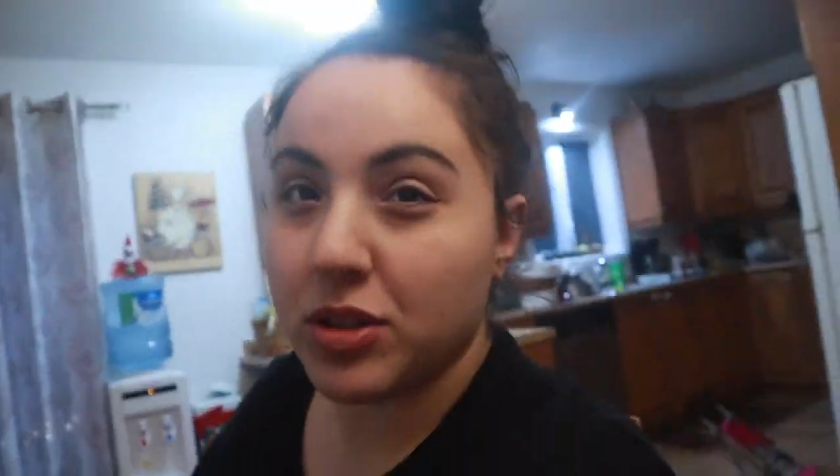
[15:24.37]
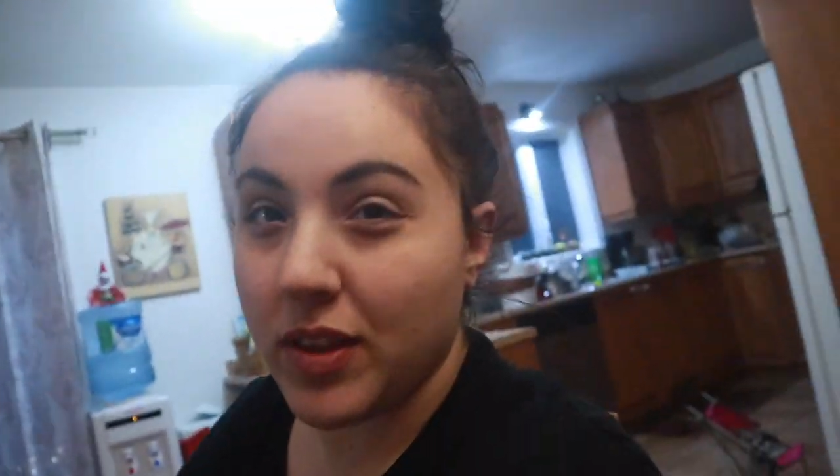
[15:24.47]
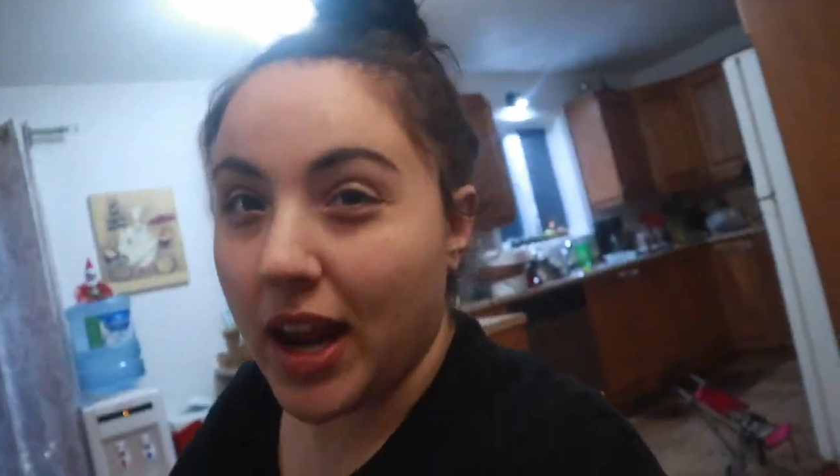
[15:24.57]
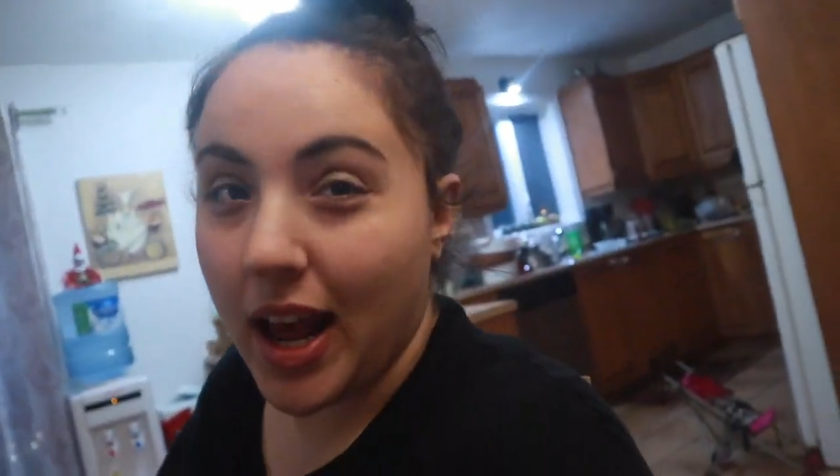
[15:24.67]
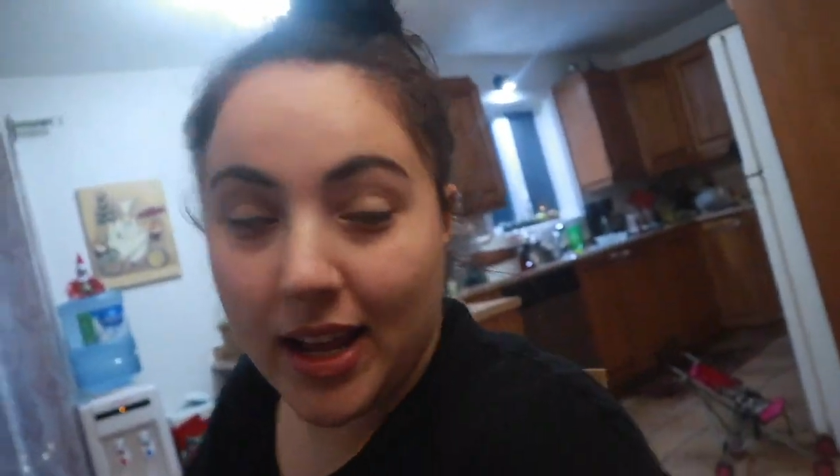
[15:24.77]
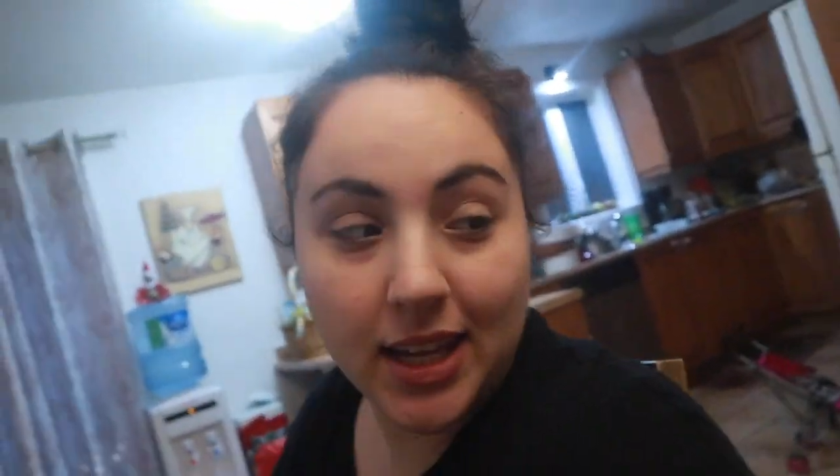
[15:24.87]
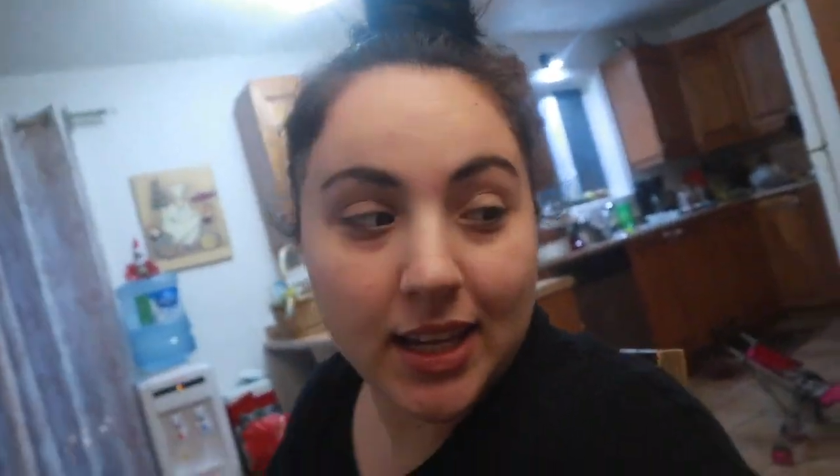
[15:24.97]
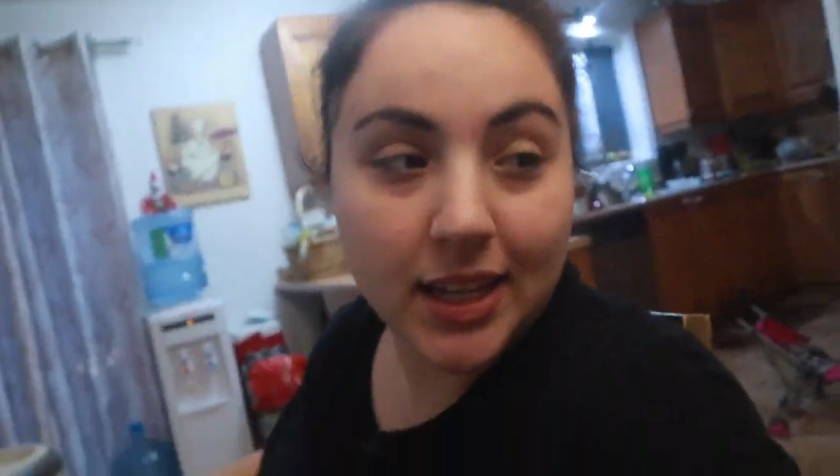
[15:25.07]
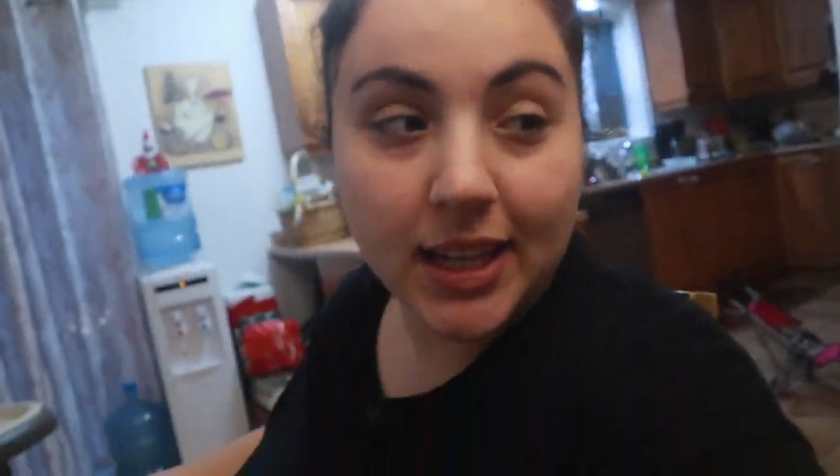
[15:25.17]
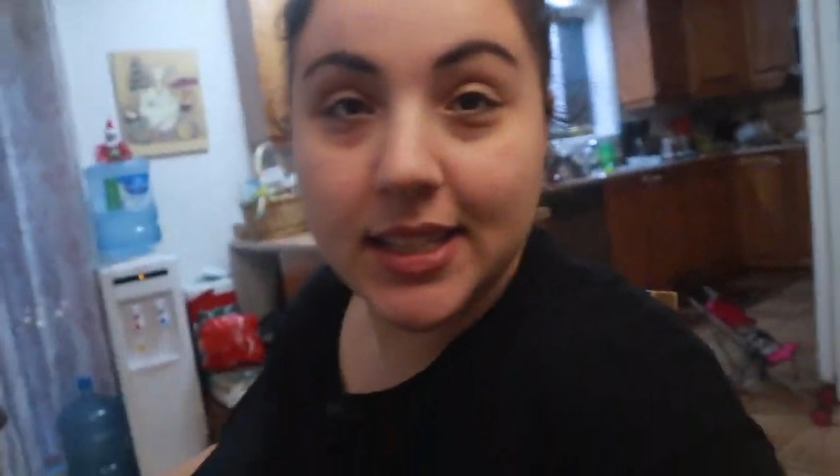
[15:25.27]
so that I
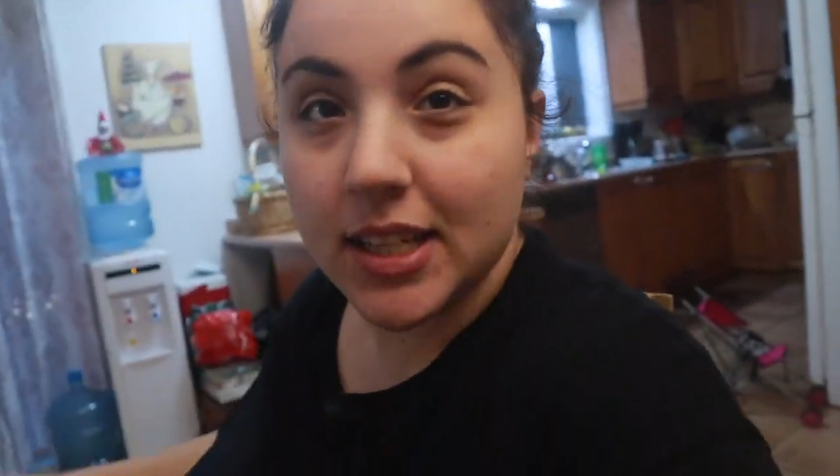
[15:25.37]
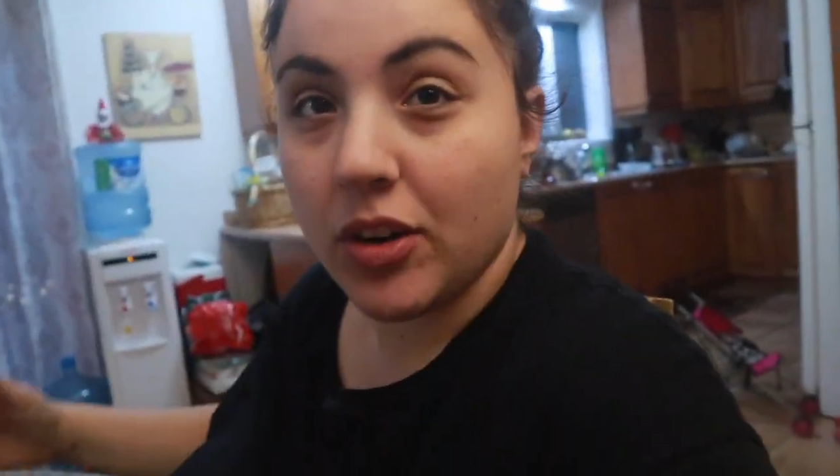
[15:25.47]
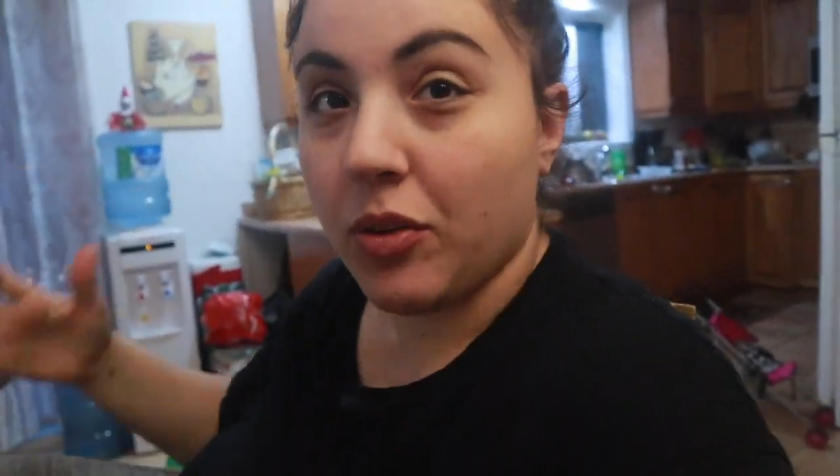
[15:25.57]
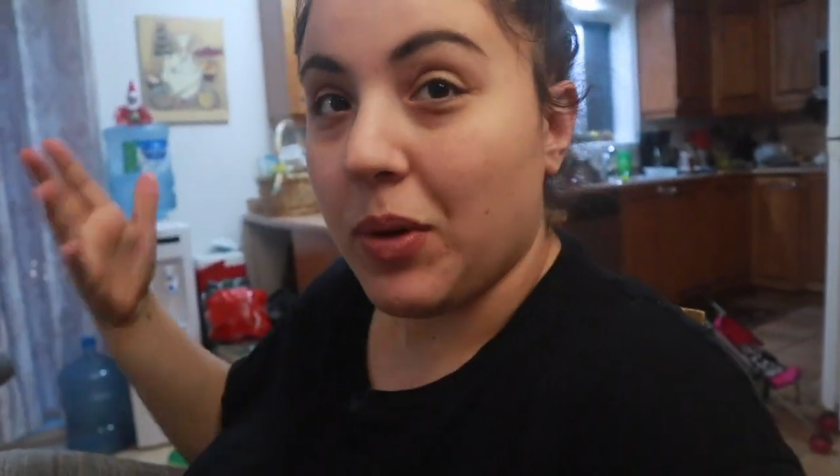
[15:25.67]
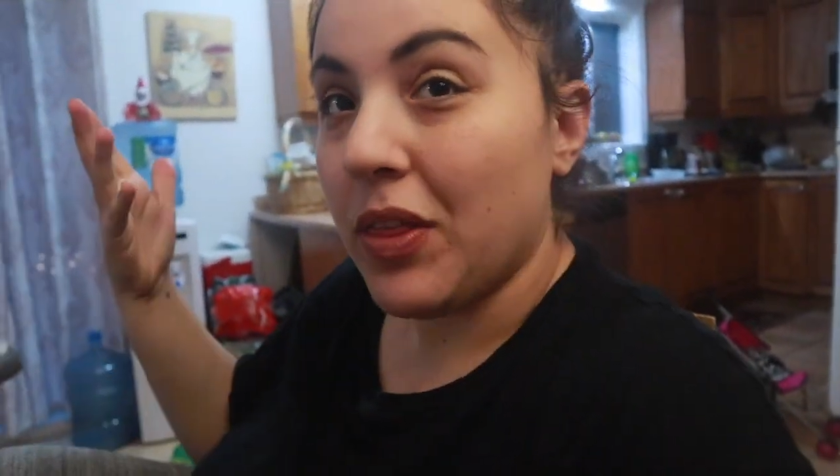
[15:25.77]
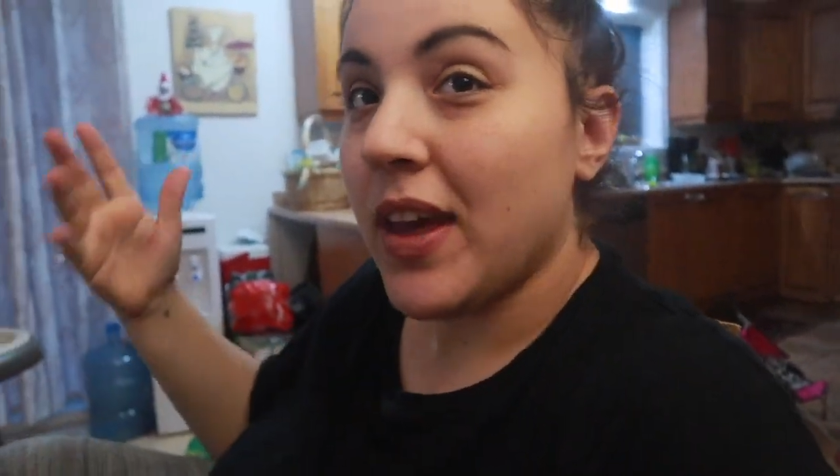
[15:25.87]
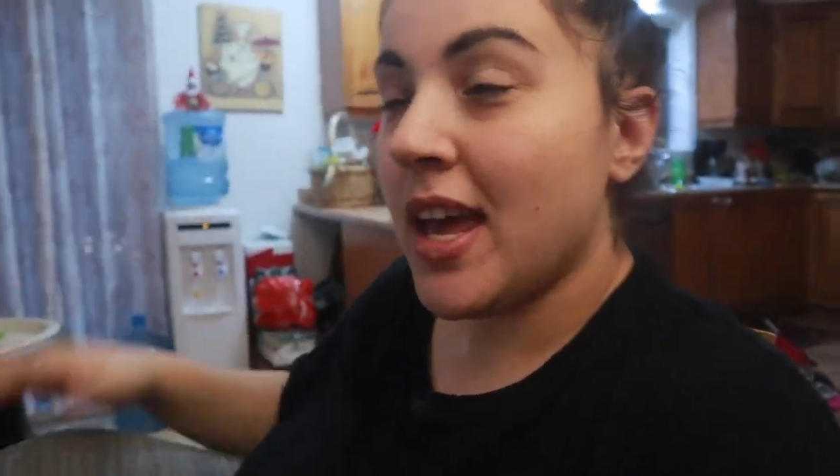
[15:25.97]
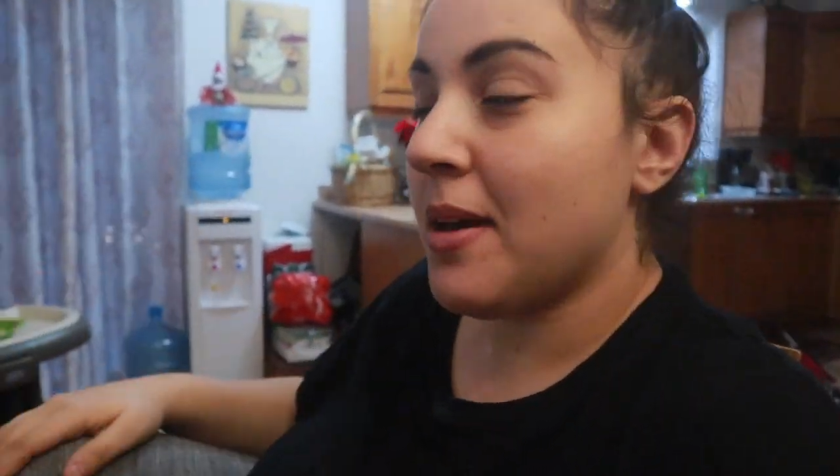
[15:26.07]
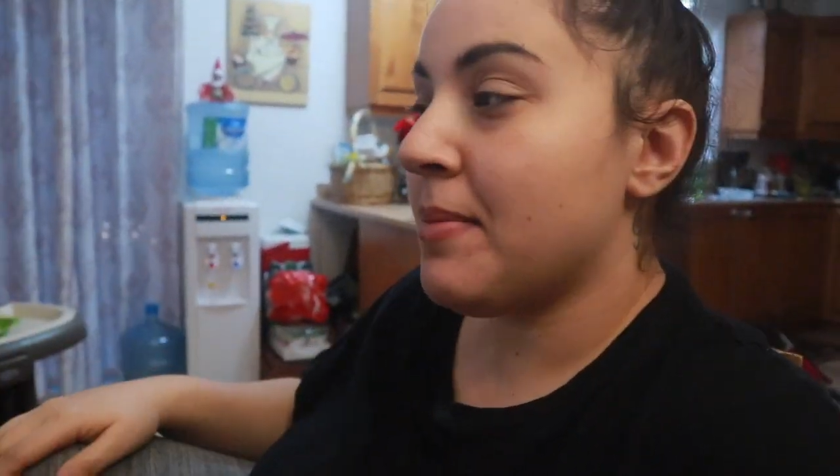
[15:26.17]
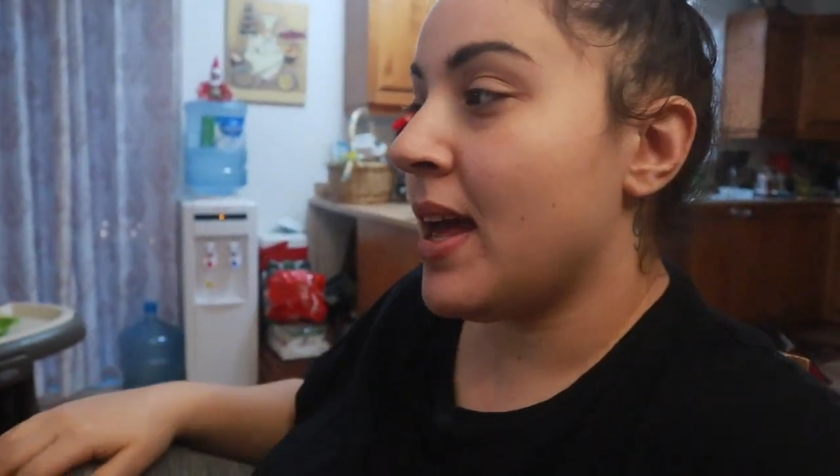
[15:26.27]
can eat dinner with
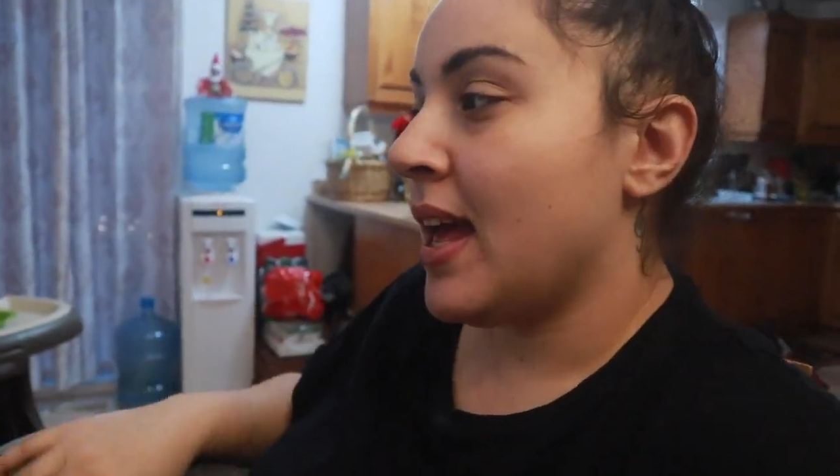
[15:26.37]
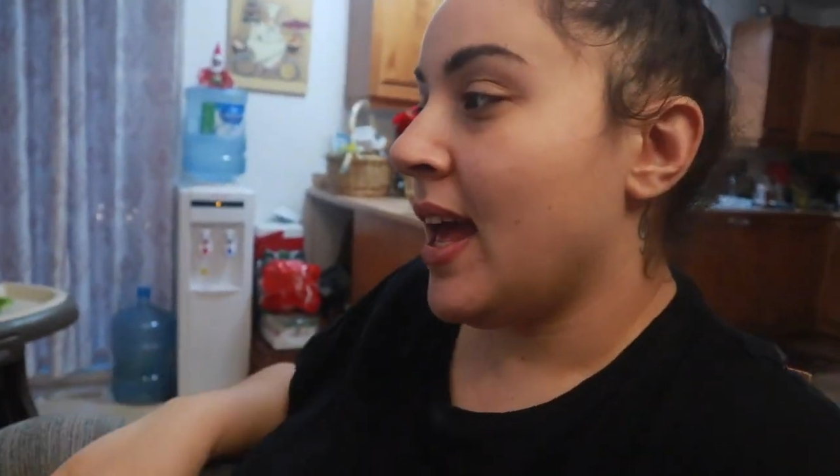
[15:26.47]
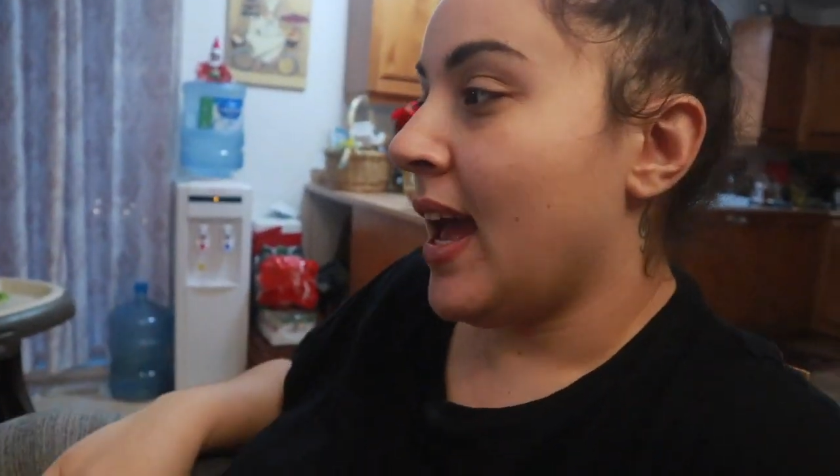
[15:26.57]
him.